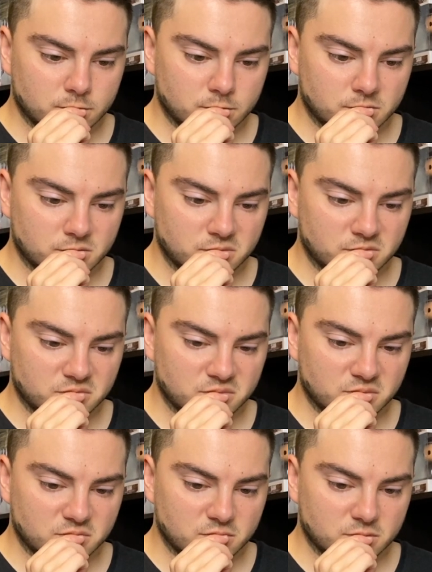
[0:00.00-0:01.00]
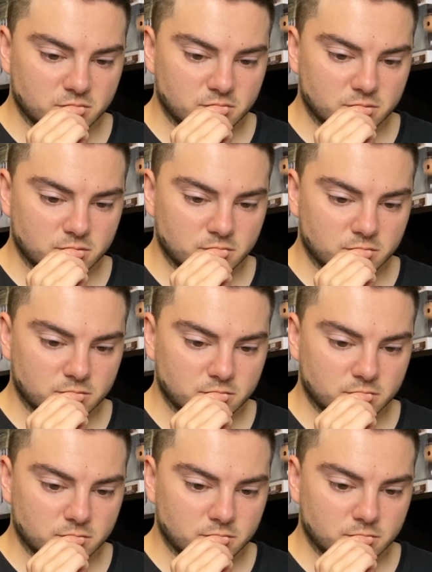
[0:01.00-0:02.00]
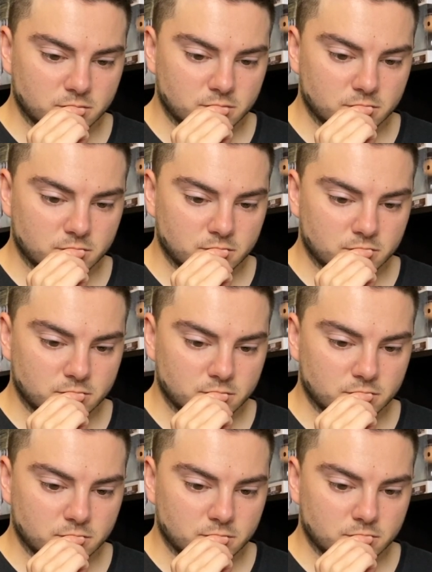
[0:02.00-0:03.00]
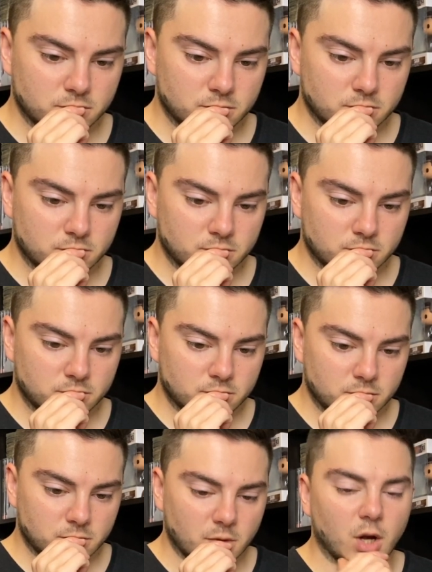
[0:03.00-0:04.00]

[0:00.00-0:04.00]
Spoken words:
Well, when someone comes to claim you, you can leave. But until then...